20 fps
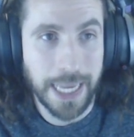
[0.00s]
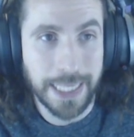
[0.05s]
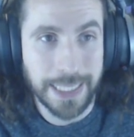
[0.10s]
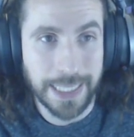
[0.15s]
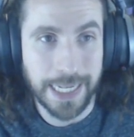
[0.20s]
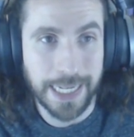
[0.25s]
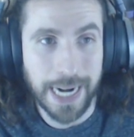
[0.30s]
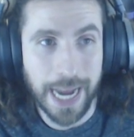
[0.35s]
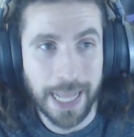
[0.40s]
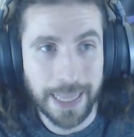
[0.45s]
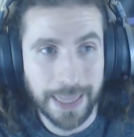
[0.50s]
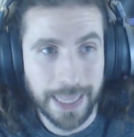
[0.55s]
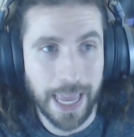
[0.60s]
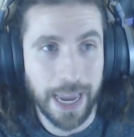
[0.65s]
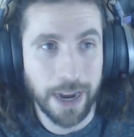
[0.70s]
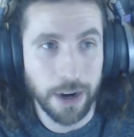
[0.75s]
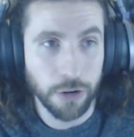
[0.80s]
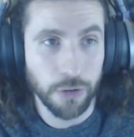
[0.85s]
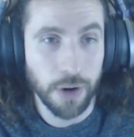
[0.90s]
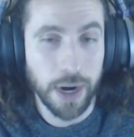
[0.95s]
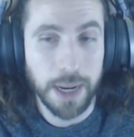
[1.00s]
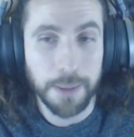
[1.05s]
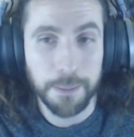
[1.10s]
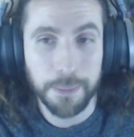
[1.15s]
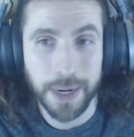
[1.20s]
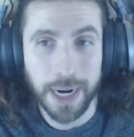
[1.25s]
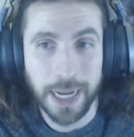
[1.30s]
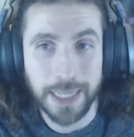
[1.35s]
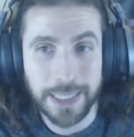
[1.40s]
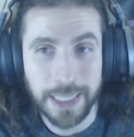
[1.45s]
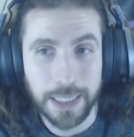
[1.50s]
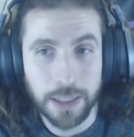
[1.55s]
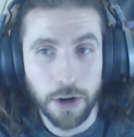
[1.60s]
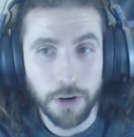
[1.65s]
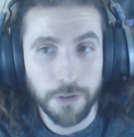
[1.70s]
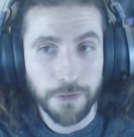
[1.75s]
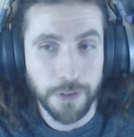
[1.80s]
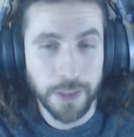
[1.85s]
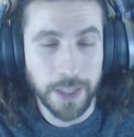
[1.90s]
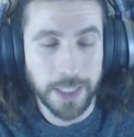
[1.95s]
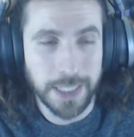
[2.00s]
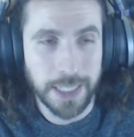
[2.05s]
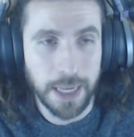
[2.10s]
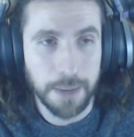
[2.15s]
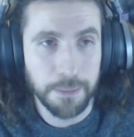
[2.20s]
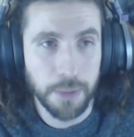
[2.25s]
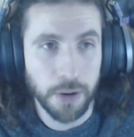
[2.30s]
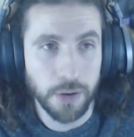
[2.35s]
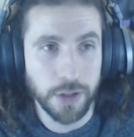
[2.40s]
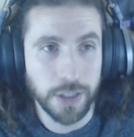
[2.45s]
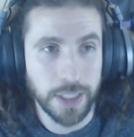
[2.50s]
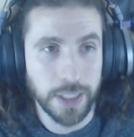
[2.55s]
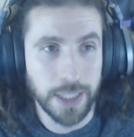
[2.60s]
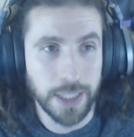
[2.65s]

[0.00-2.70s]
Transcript: it's not that great, but I did go for the set bonus of the